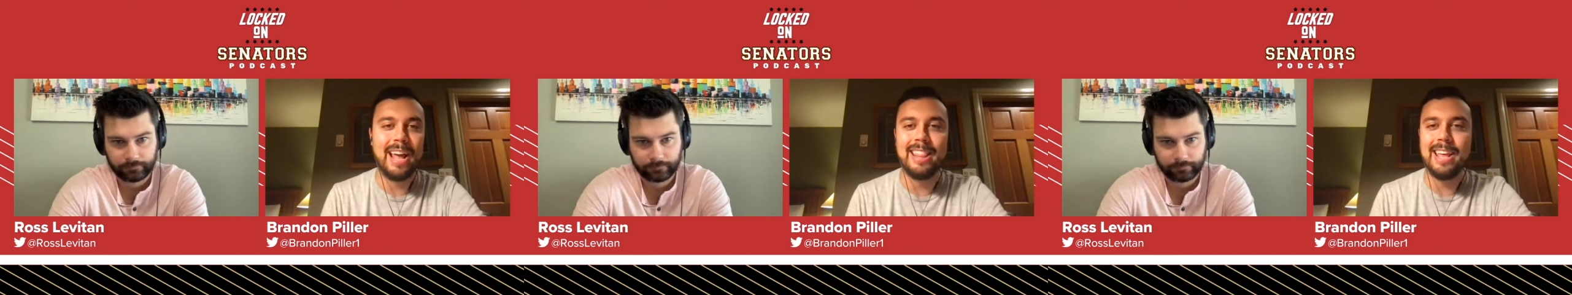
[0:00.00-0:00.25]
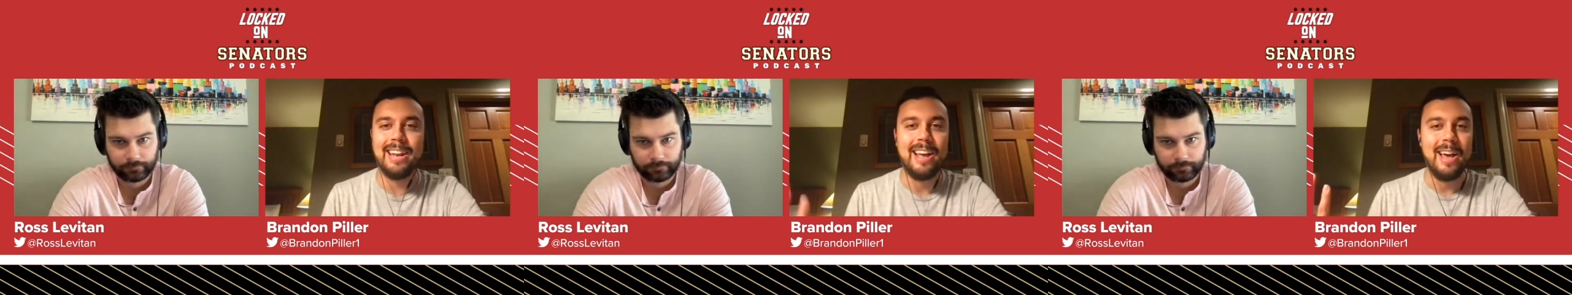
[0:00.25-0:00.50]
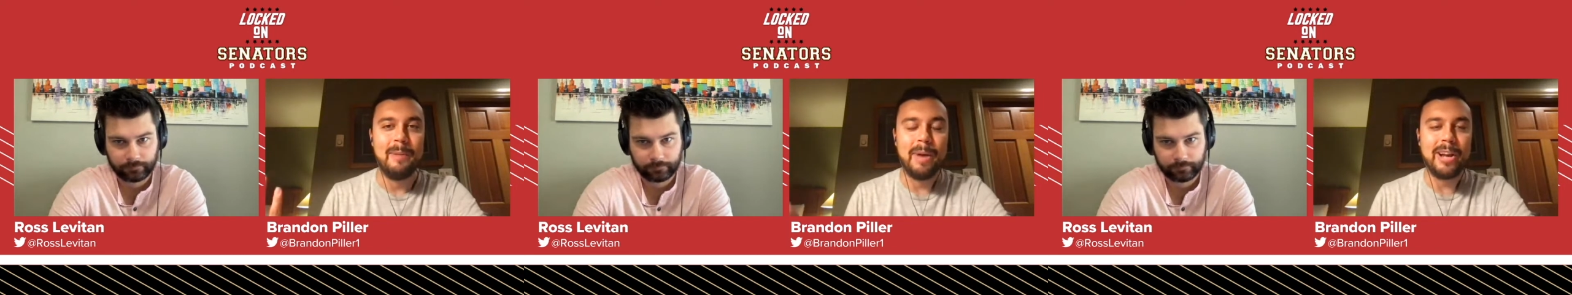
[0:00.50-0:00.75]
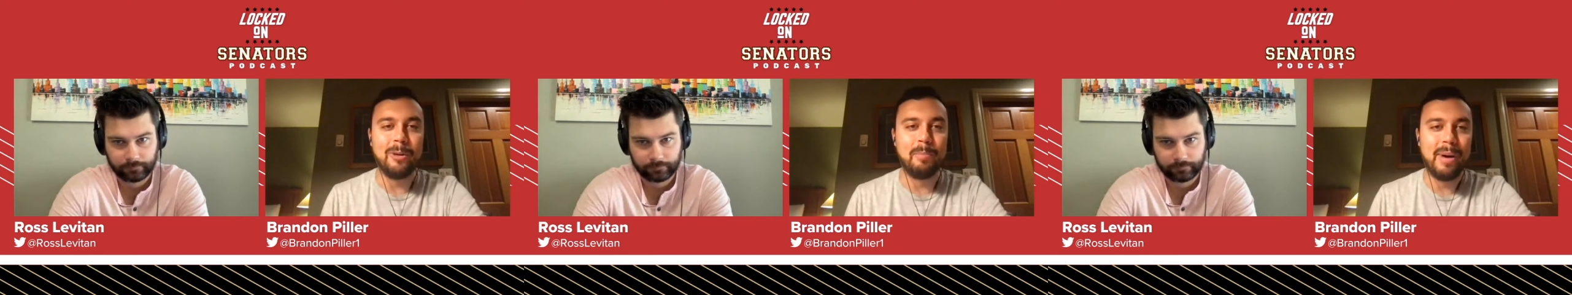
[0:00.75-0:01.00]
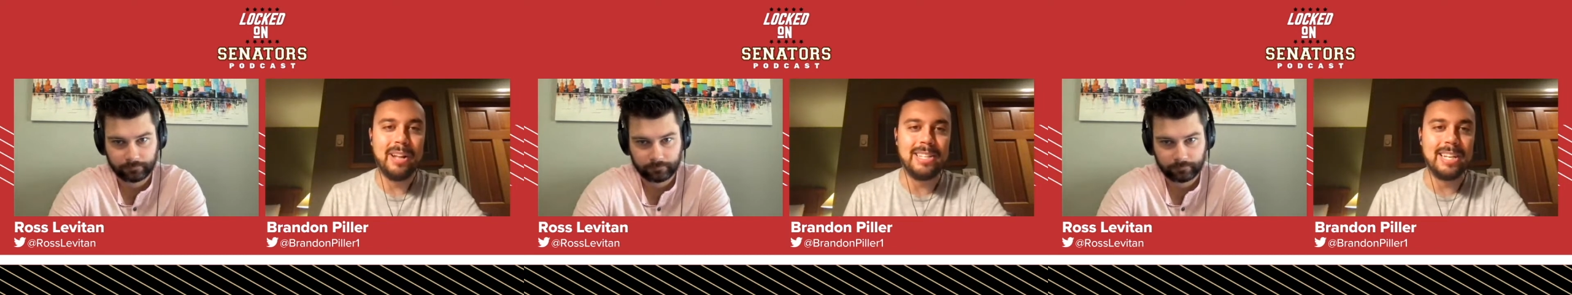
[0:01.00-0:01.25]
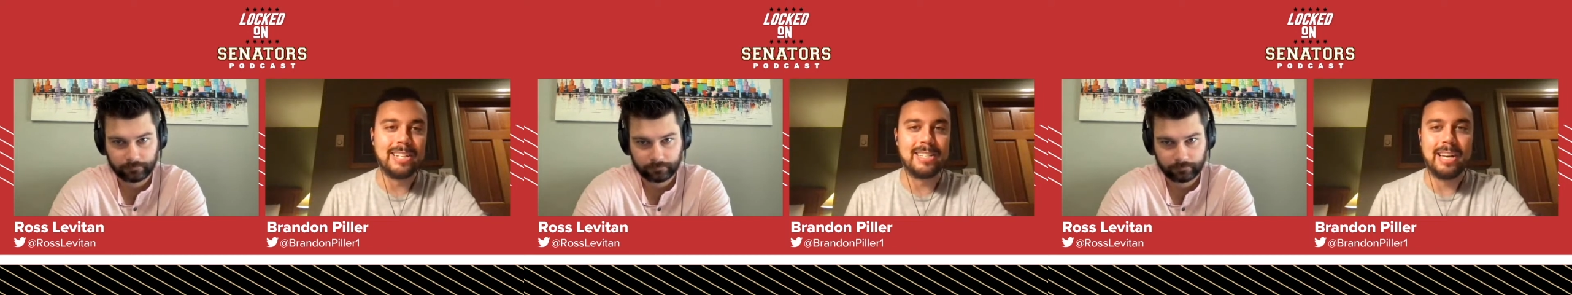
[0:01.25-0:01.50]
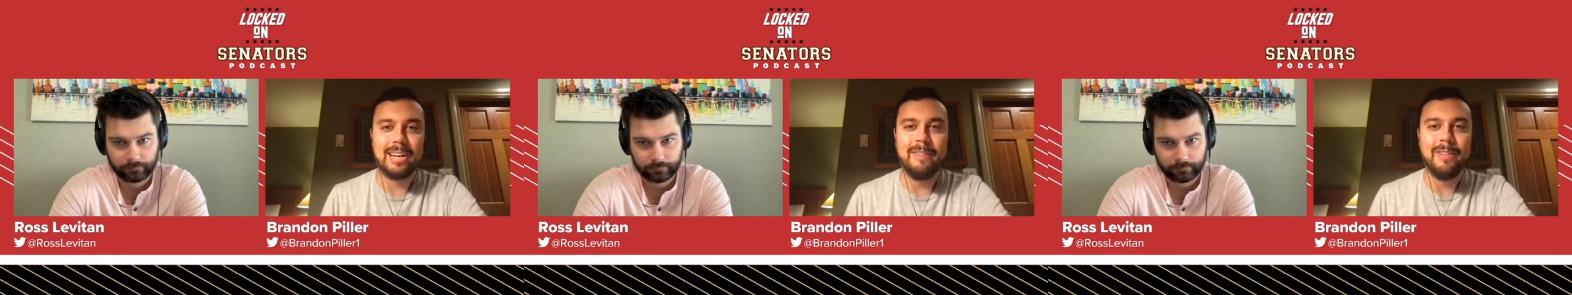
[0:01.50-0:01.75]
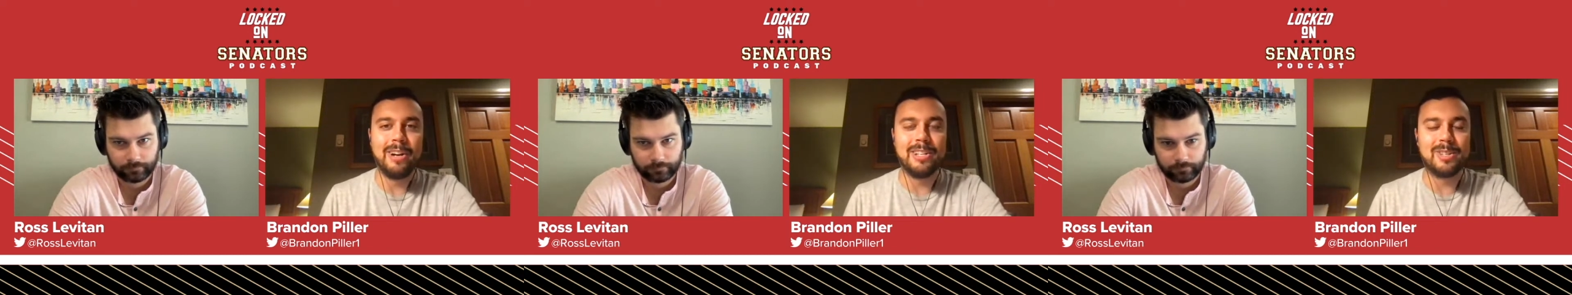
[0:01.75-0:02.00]
Speaker 1: And then Michael Bunting's like, I've
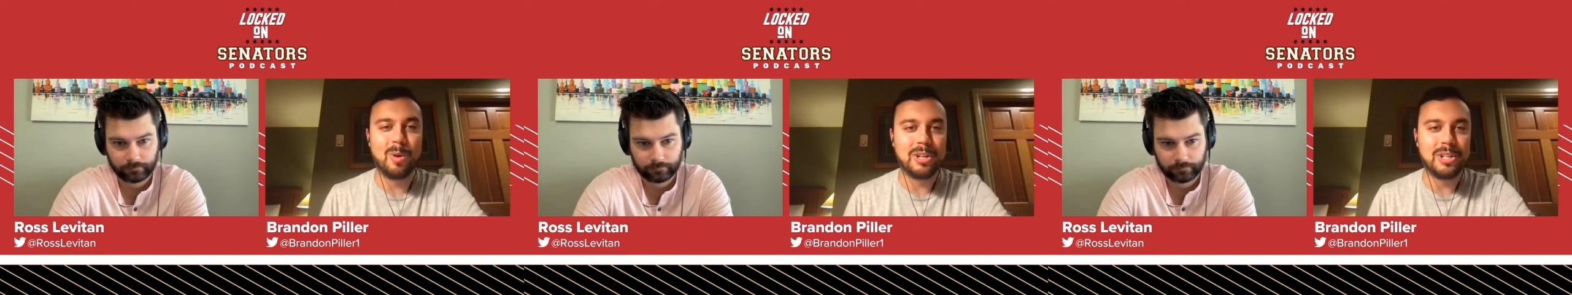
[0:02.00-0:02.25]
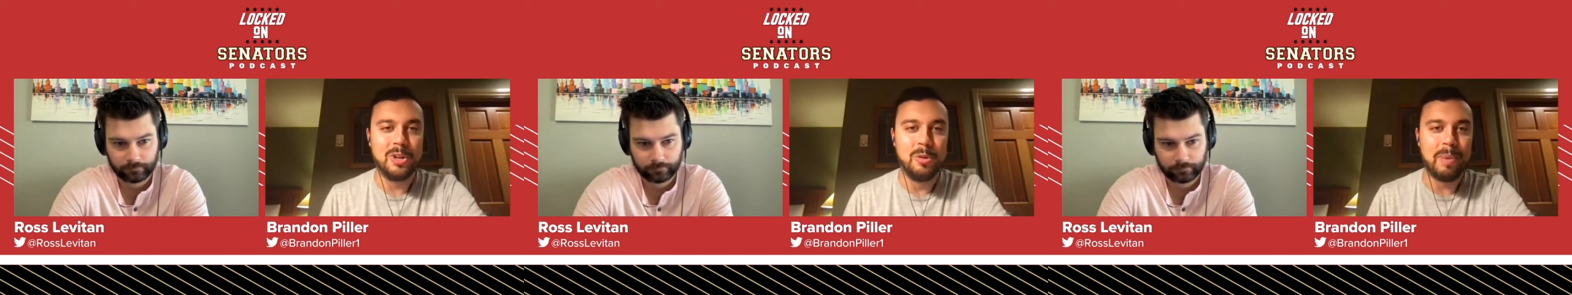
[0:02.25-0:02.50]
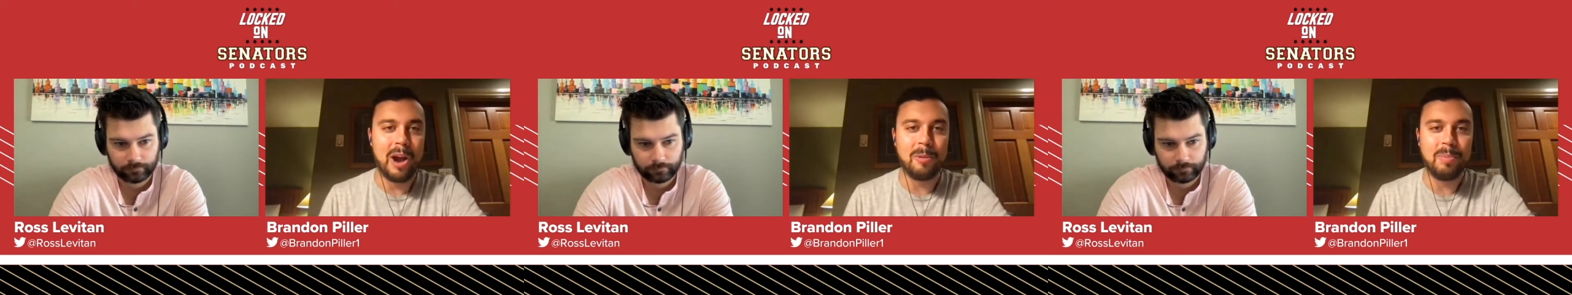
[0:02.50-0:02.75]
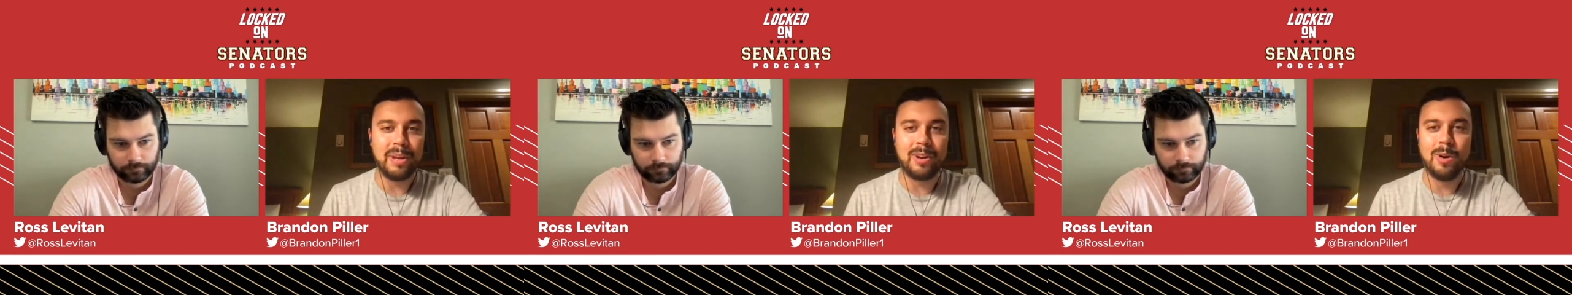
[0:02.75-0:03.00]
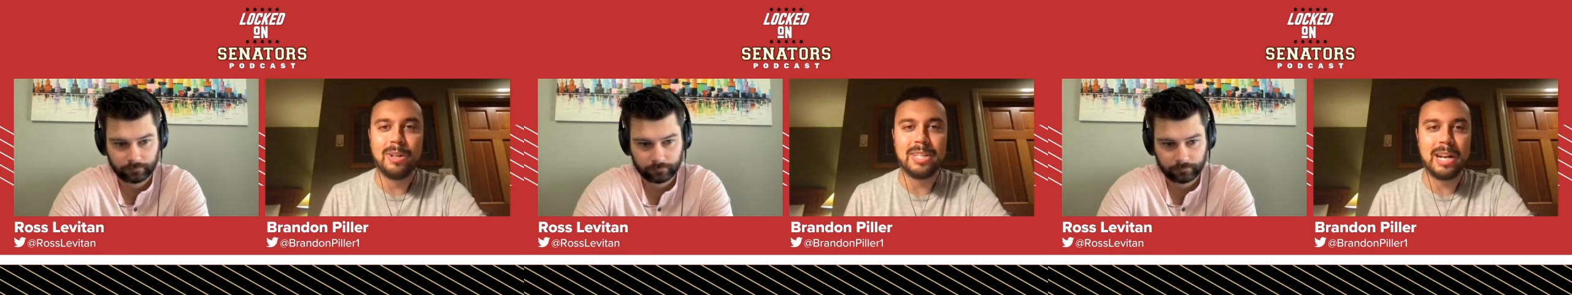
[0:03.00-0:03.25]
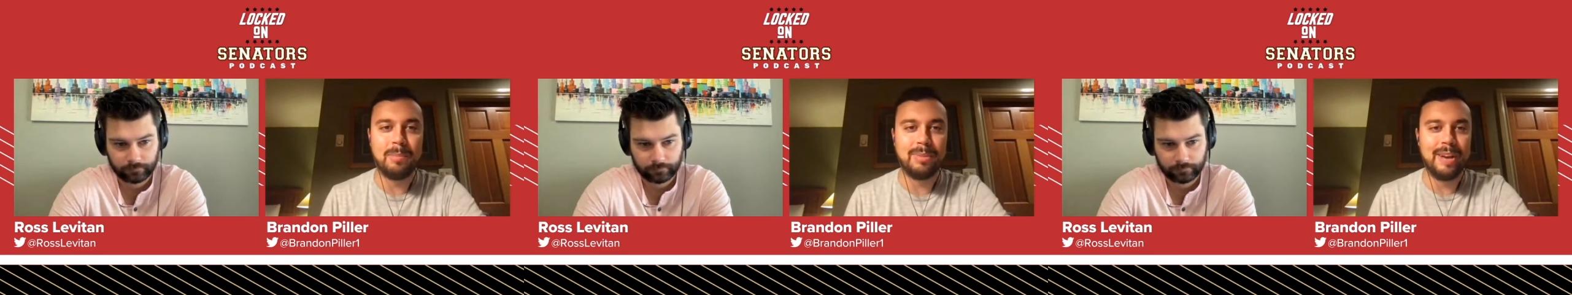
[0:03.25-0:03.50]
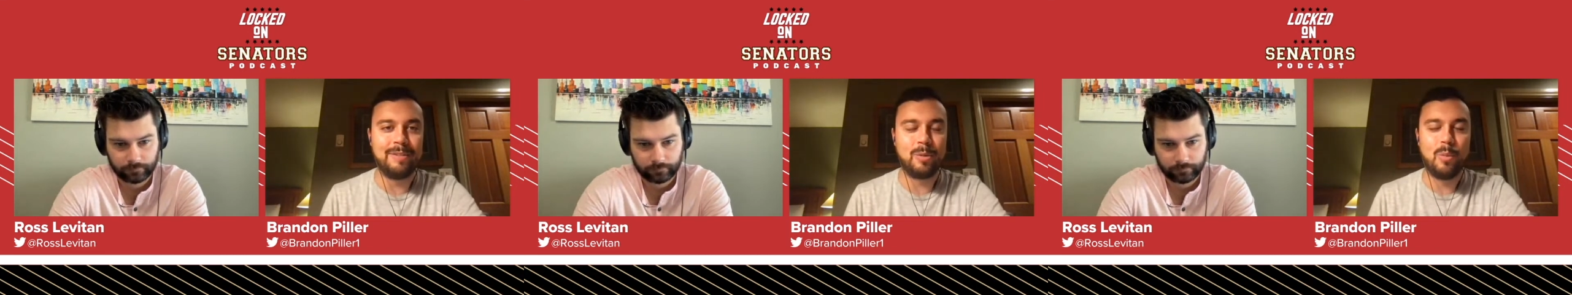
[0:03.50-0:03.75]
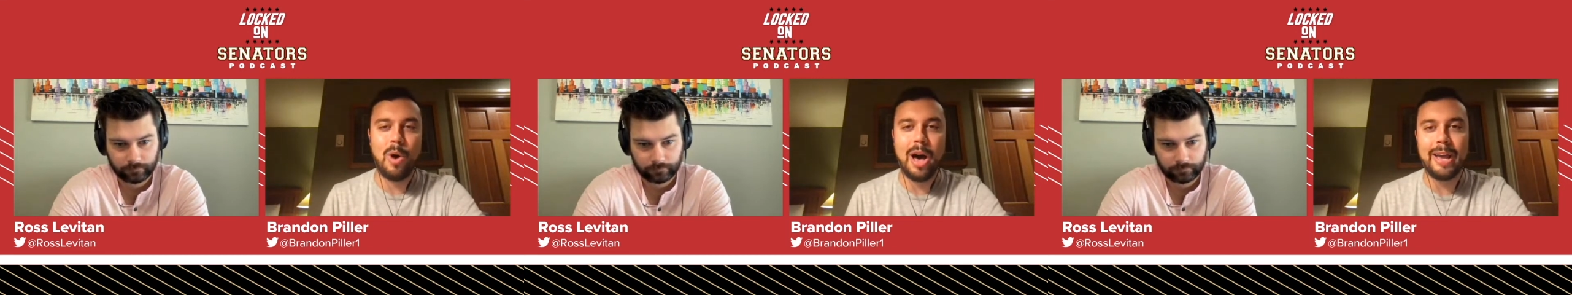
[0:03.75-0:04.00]
already scored 2 power play goals and I'm left
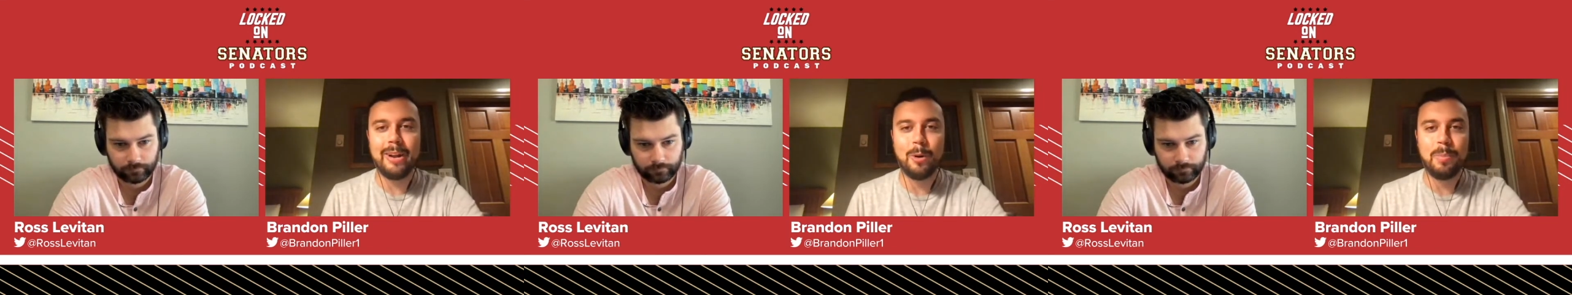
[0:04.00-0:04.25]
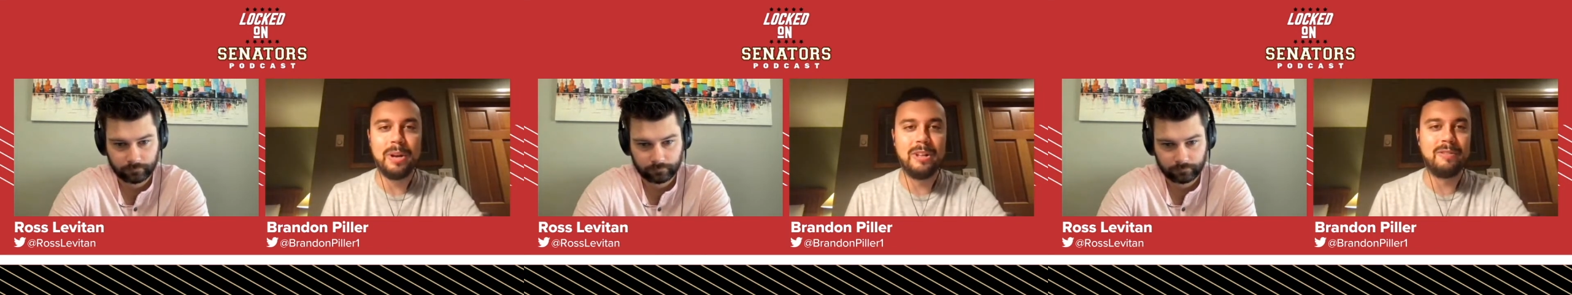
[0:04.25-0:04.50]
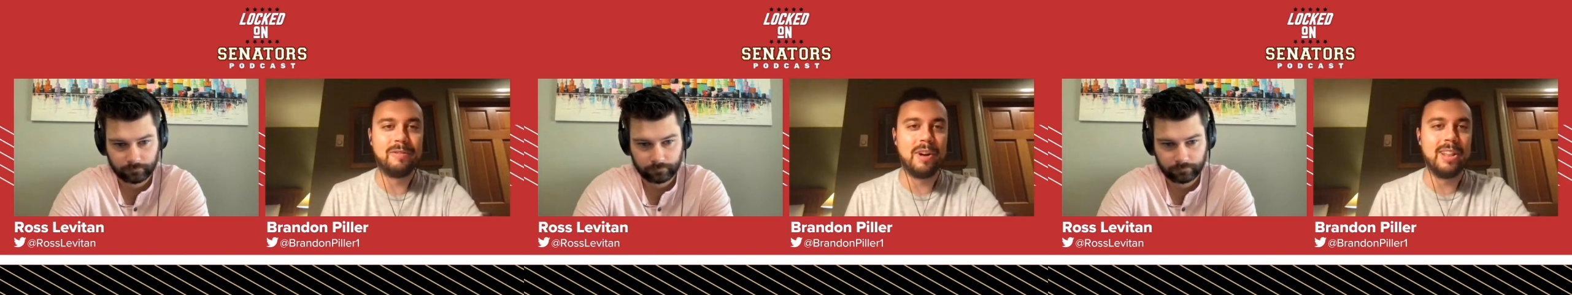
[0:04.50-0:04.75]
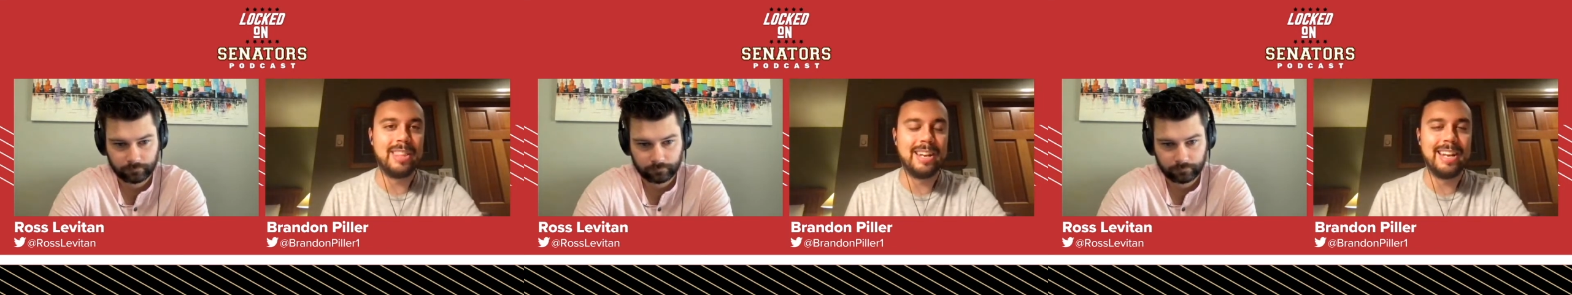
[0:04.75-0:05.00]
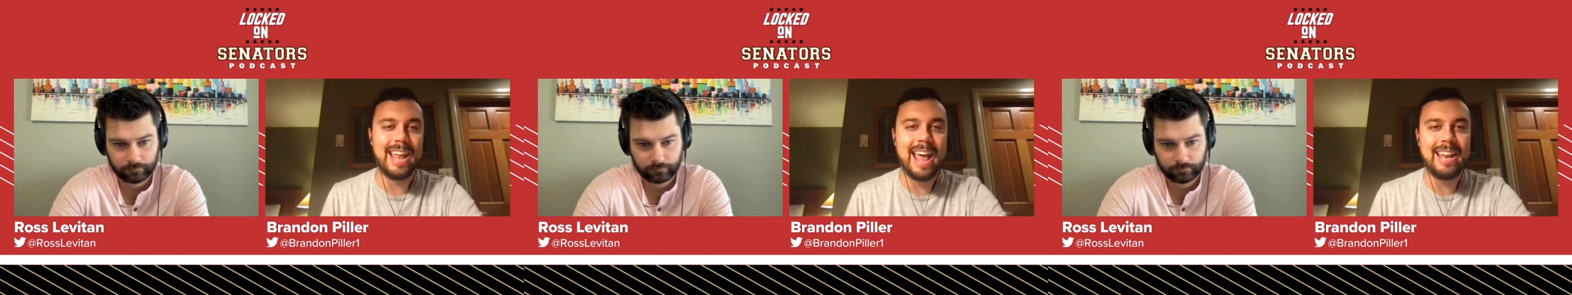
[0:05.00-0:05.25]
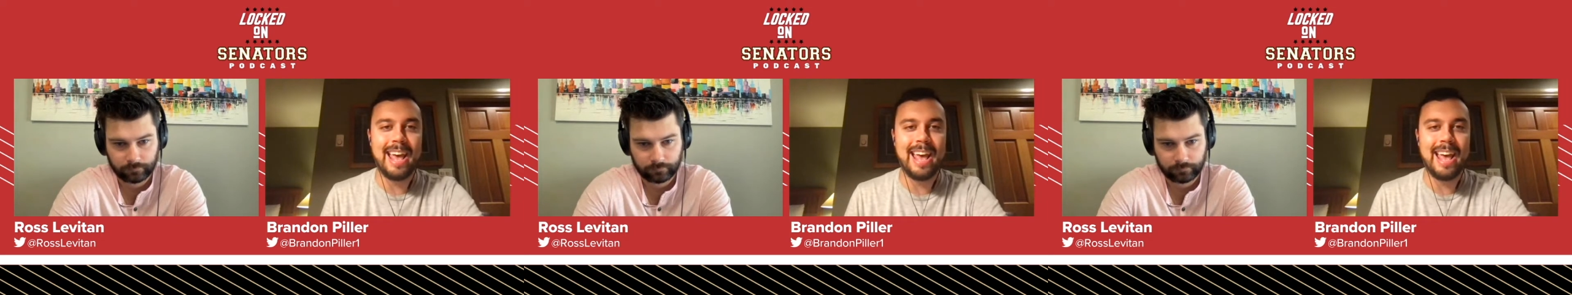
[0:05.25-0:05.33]
wide open in front of the net,